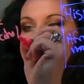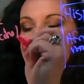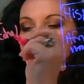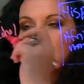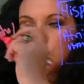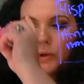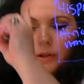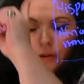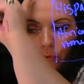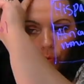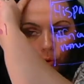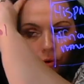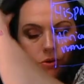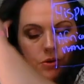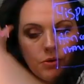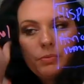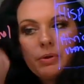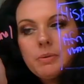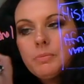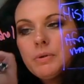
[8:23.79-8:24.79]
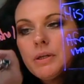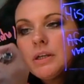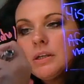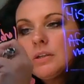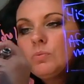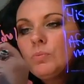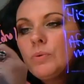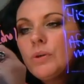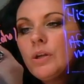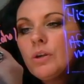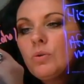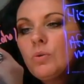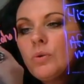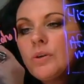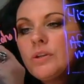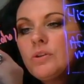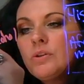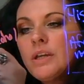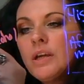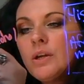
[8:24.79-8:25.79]
24th Amendment, we are going
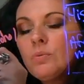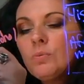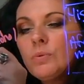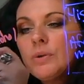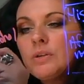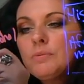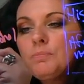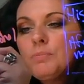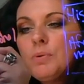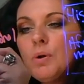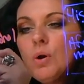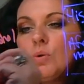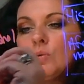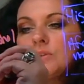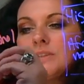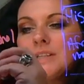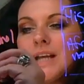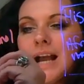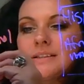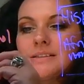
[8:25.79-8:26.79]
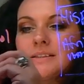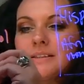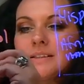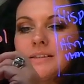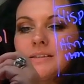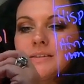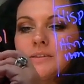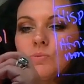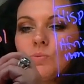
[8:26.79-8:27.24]
to get rid of poll taxes.